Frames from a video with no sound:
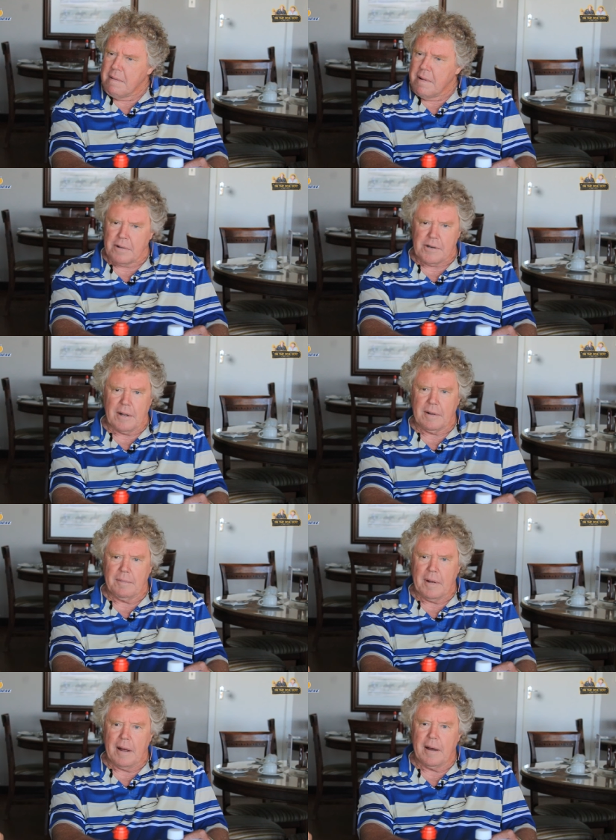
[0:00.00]
Yeah,
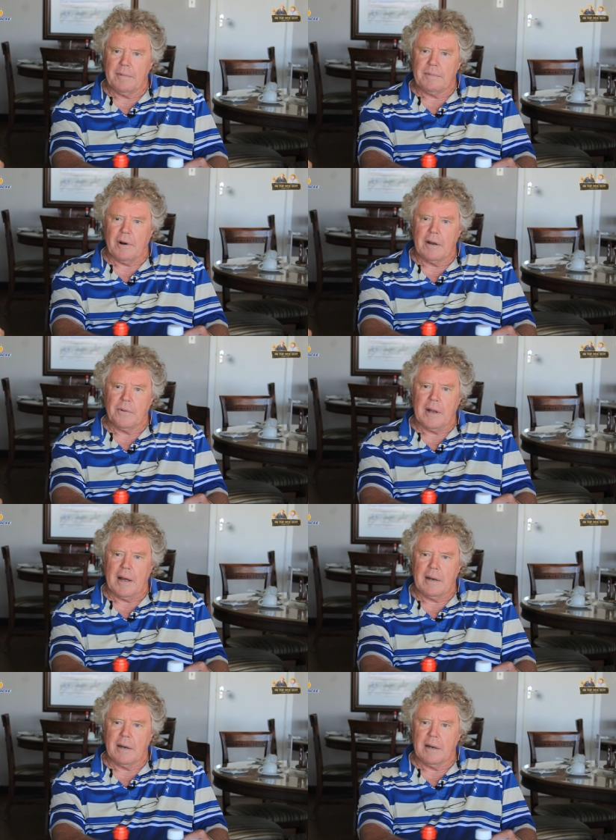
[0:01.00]
Cheltenham, um, Hollywood,
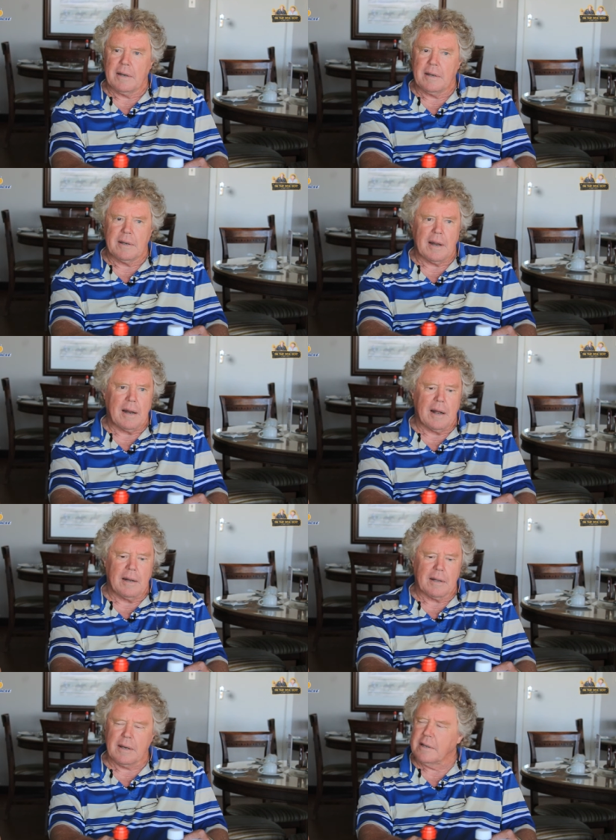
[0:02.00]
and, and,
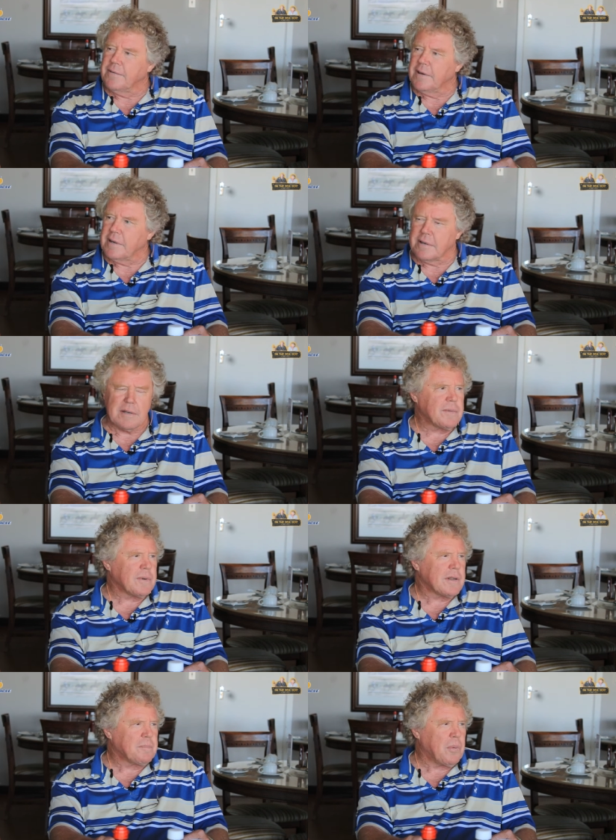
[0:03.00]
and the kids with us.
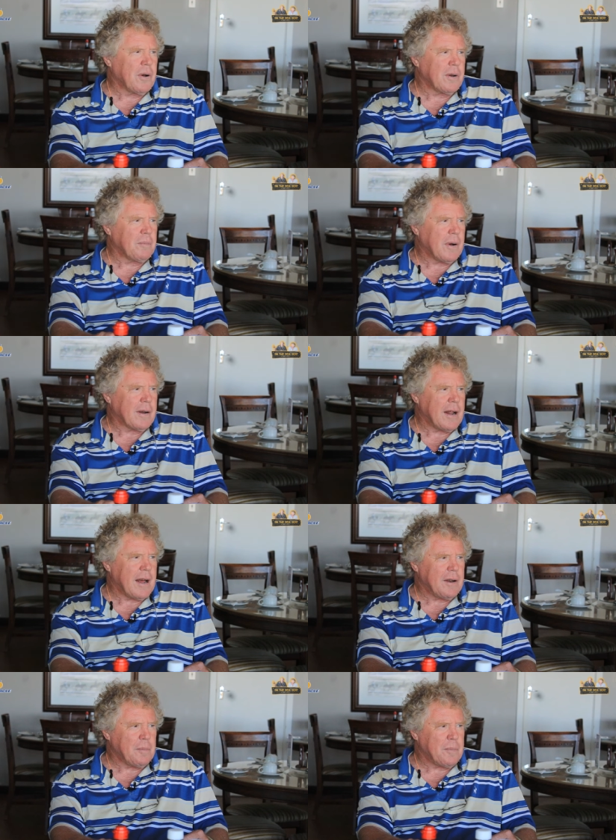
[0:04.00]
It's Bon, I don't know
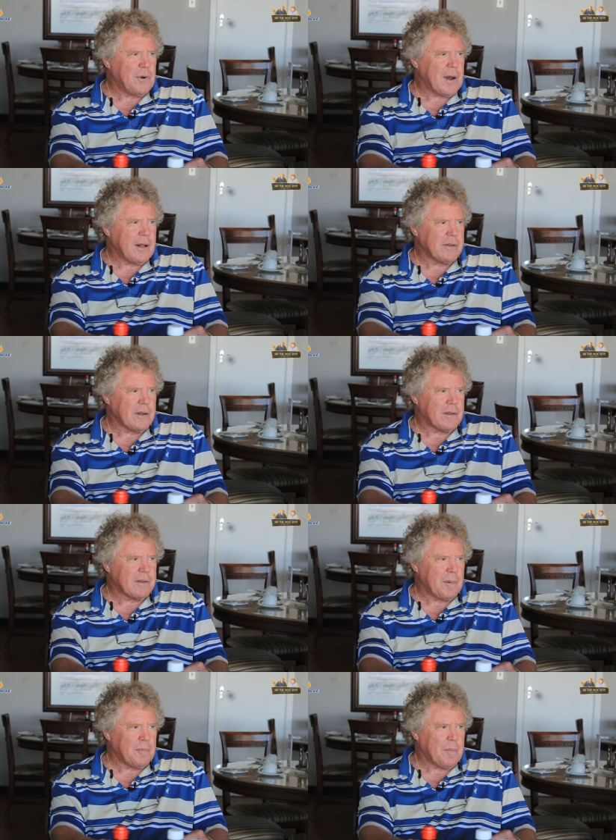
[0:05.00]
how to pronounce it.
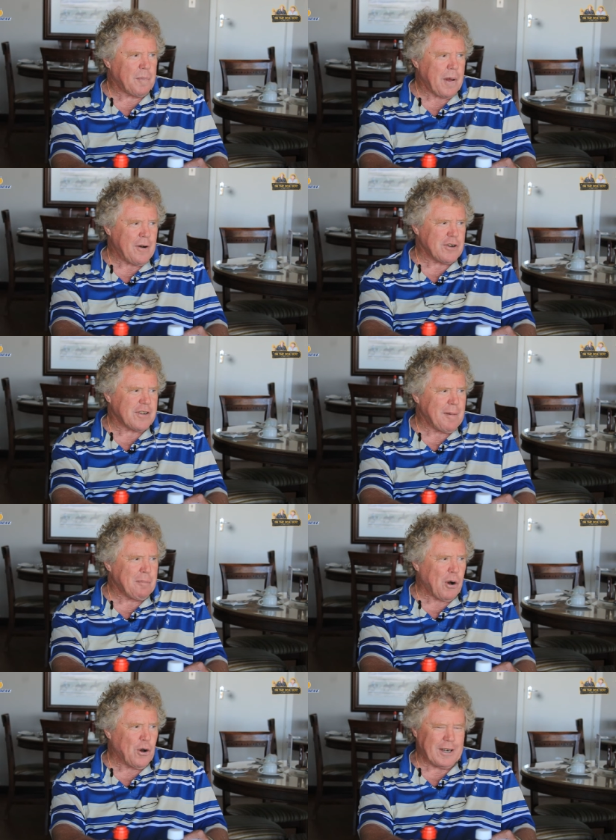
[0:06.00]
It's Irish man,
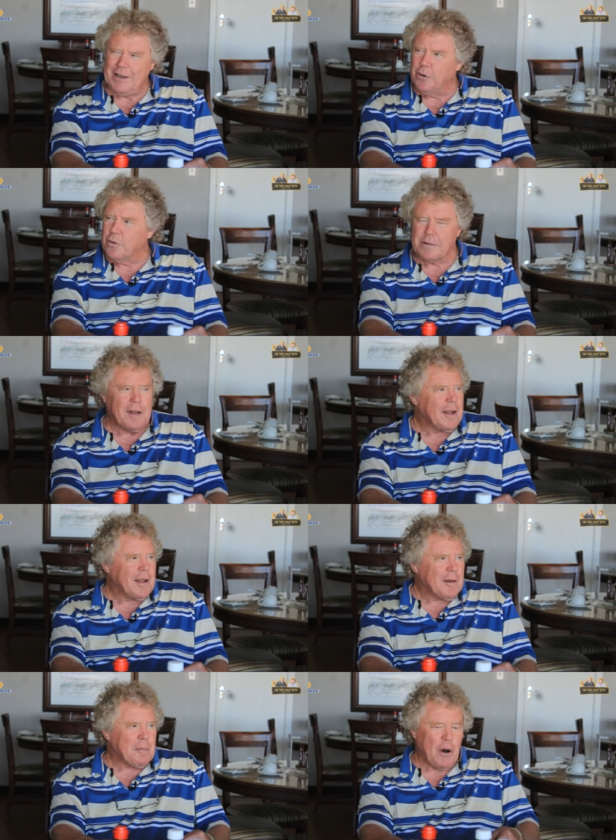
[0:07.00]
Bonnie. Ben, ben,
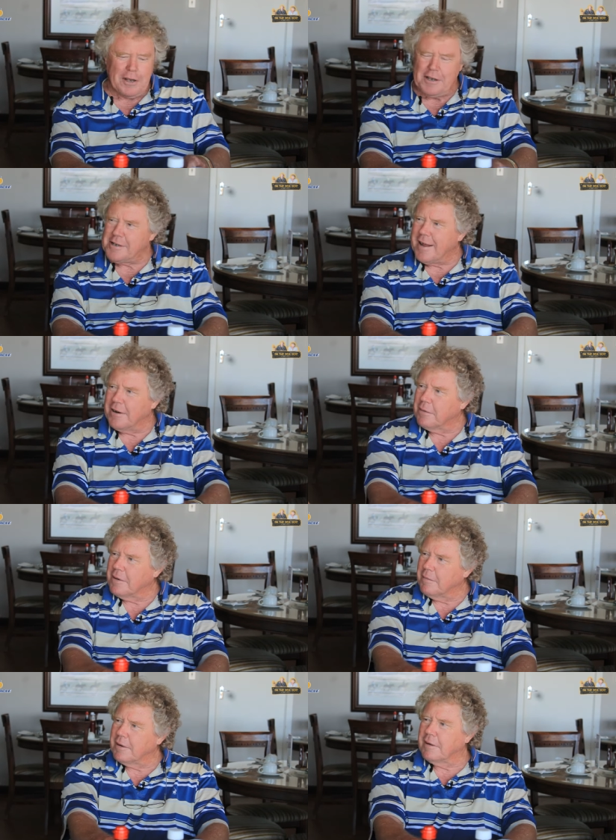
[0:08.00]
uh, Bonnie Studdard.
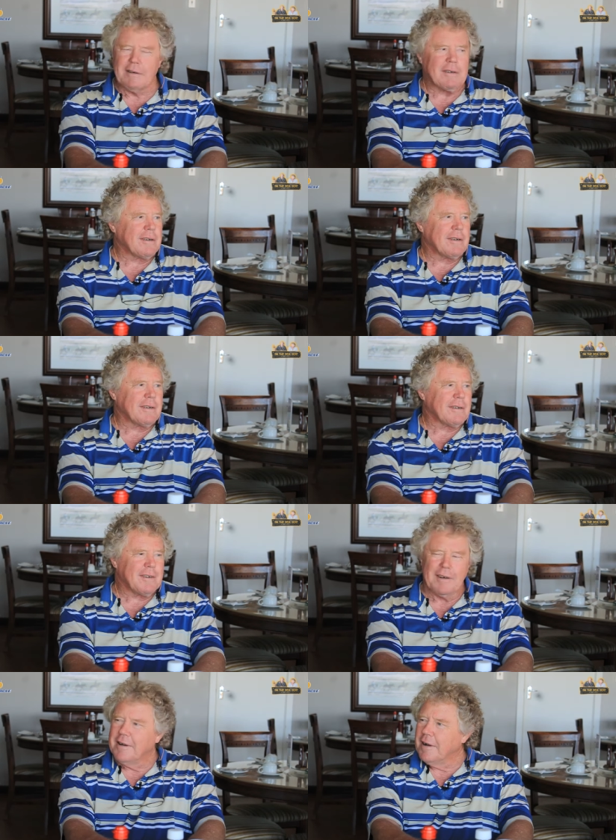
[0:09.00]
Ben, not Ben
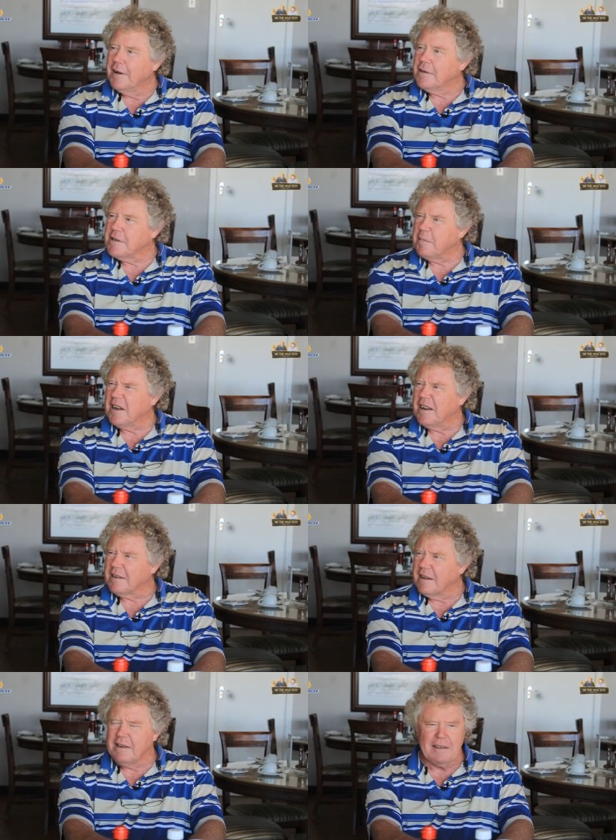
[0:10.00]
Marnay or something
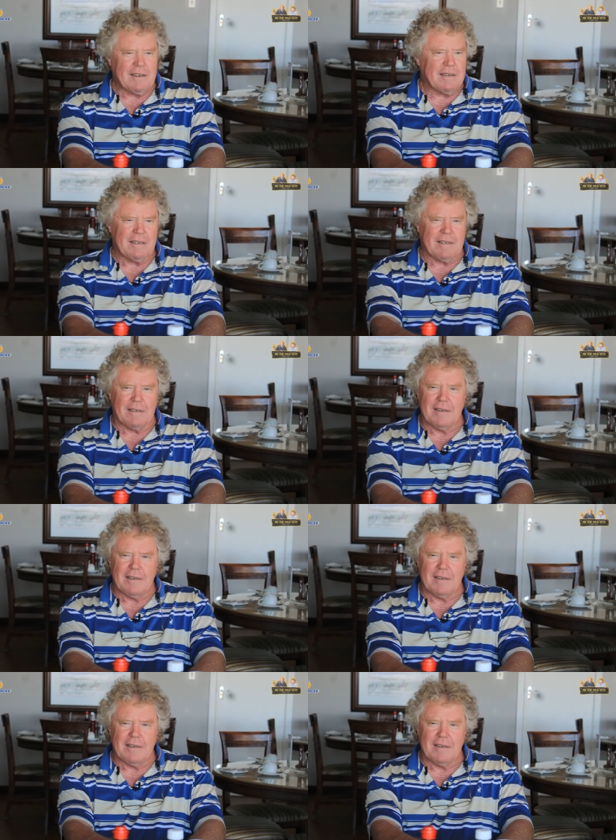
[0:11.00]
like that. Okay, yeah.